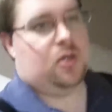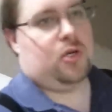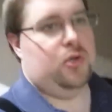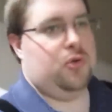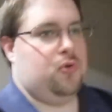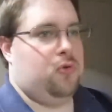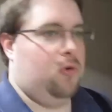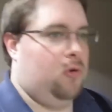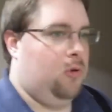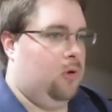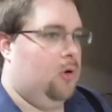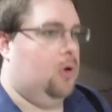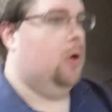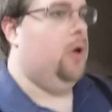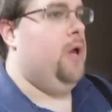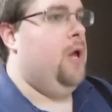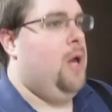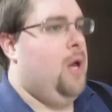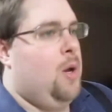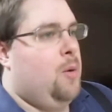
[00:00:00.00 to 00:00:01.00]
controller,
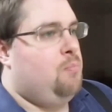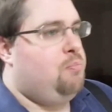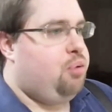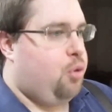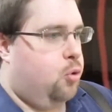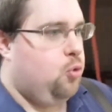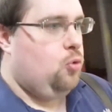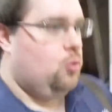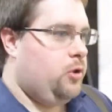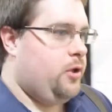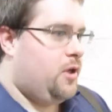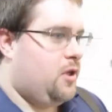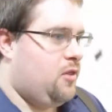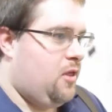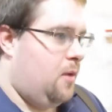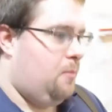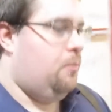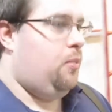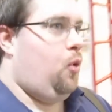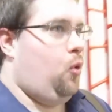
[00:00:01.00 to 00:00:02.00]
pulling
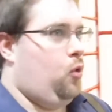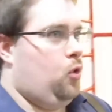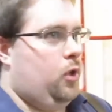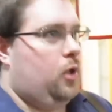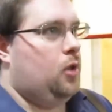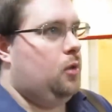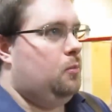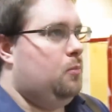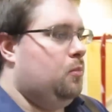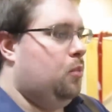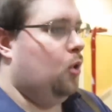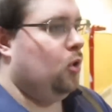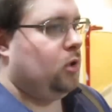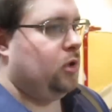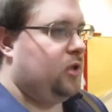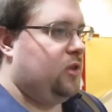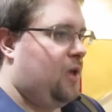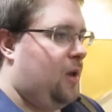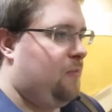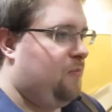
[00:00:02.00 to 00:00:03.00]

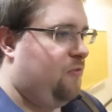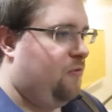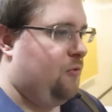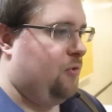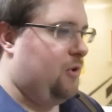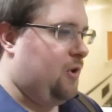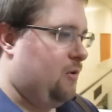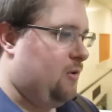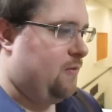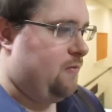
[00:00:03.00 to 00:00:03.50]
them for their